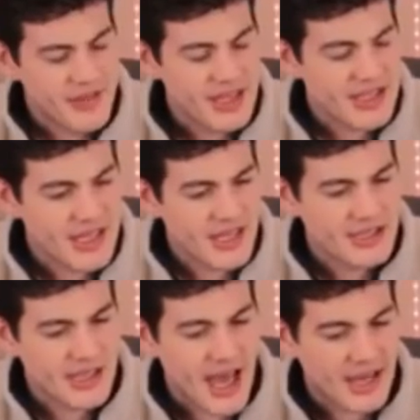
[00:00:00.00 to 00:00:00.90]
these
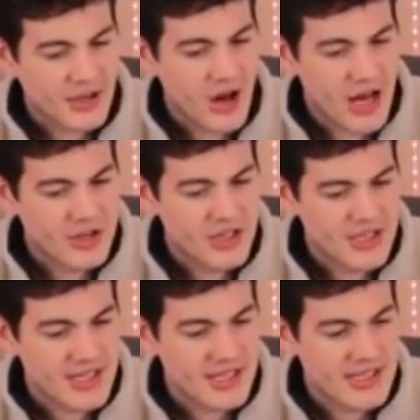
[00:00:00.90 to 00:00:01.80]
things had
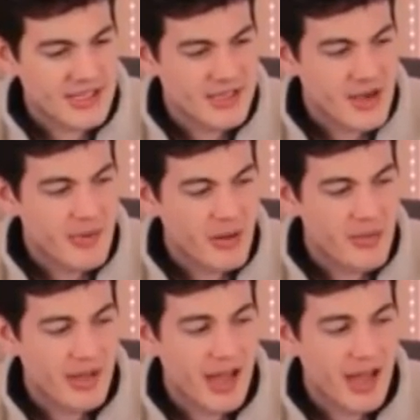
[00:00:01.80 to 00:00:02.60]
consciousness, they'd probably be